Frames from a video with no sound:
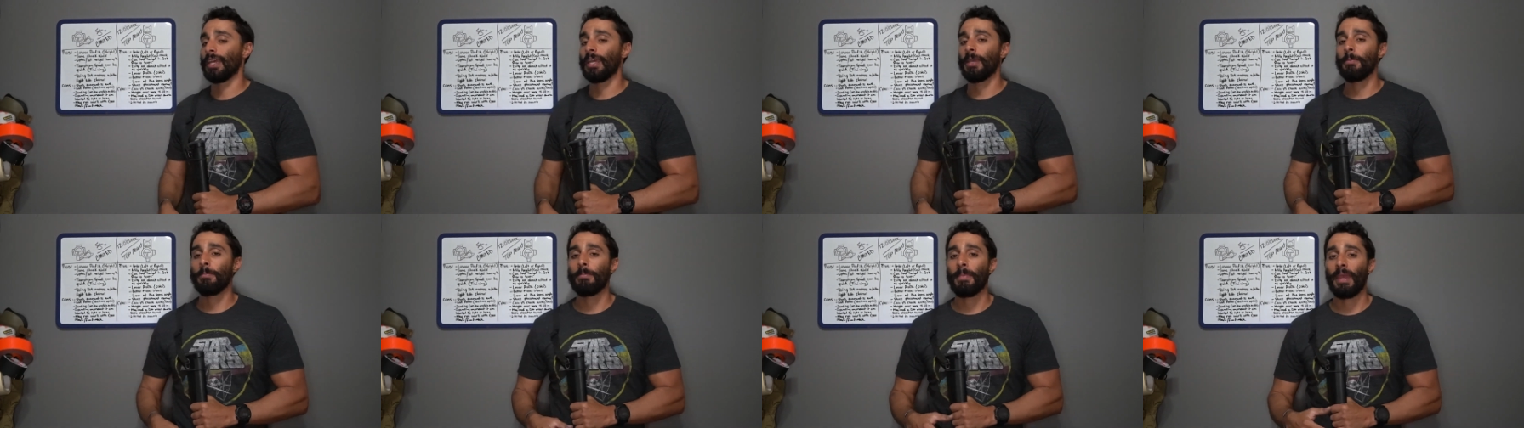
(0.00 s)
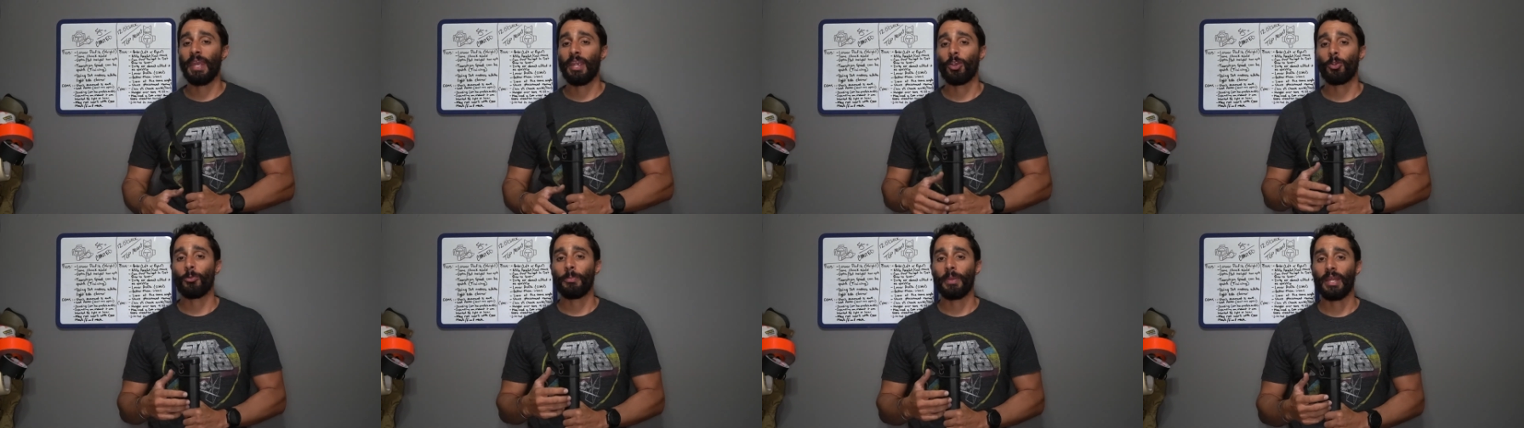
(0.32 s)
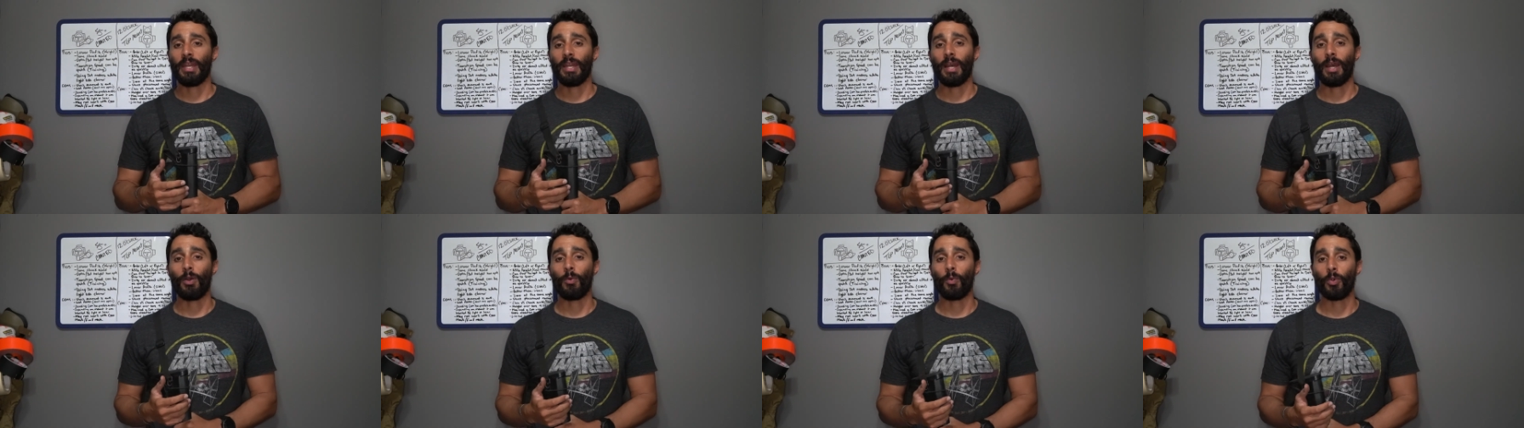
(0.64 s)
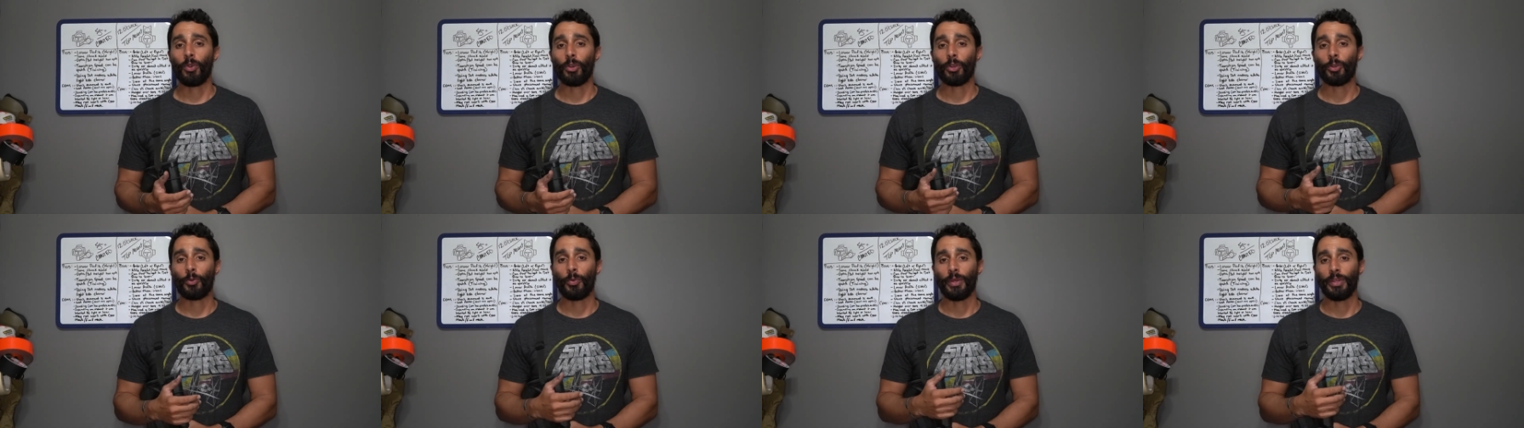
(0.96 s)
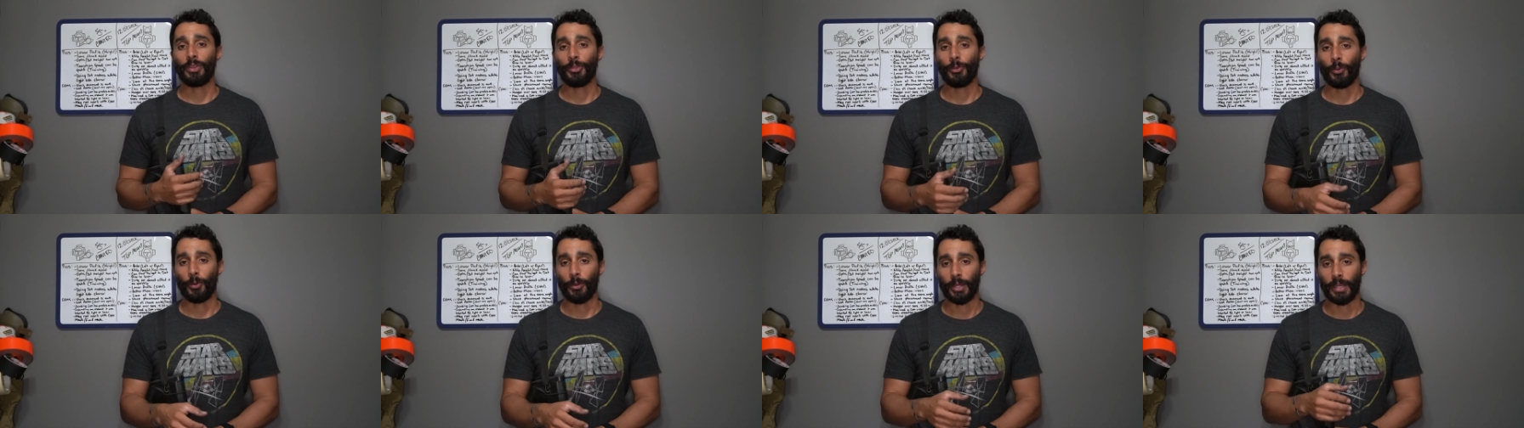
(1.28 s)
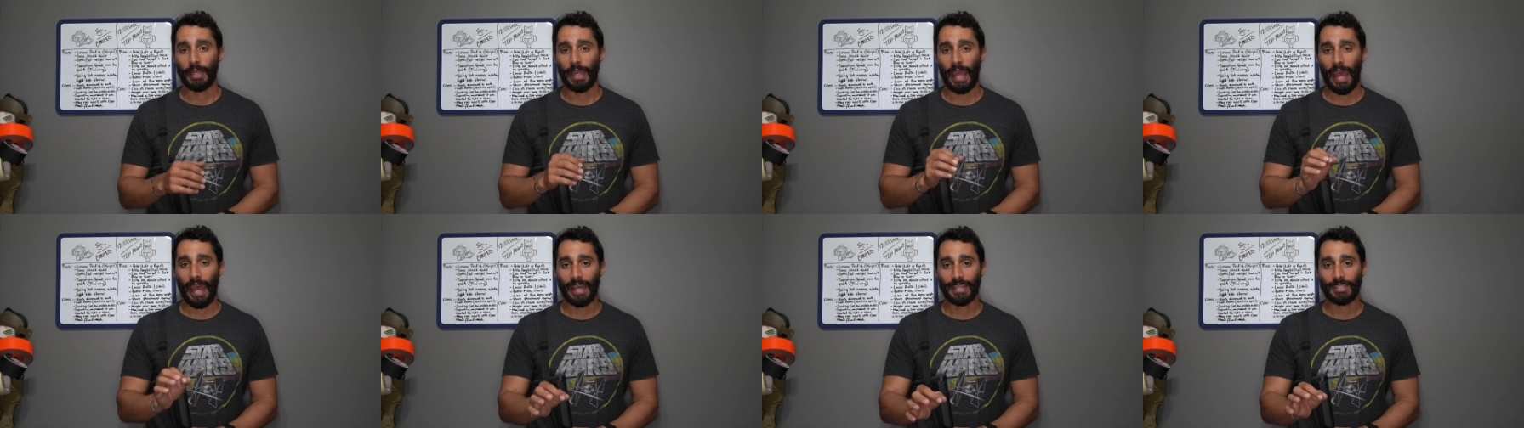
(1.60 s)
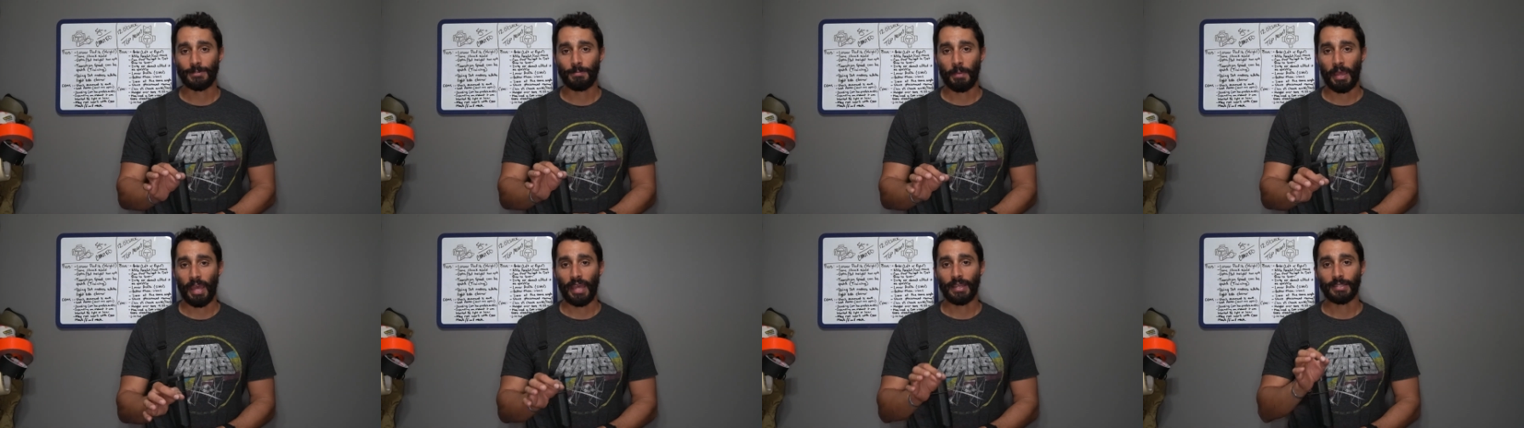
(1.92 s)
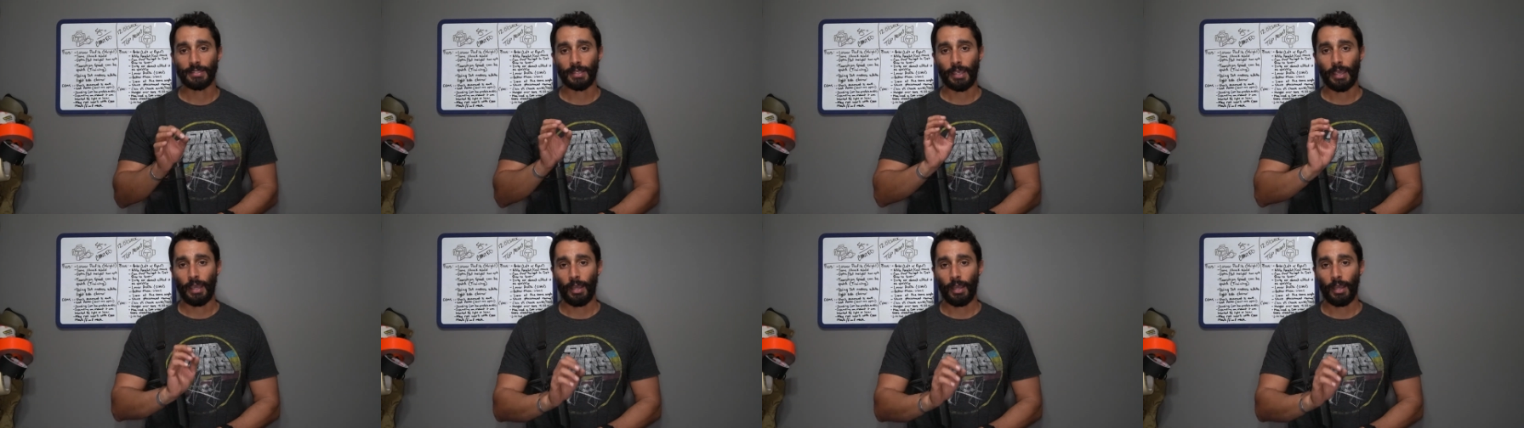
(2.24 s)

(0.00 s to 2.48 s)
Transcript: it may or may not work with your gas mask,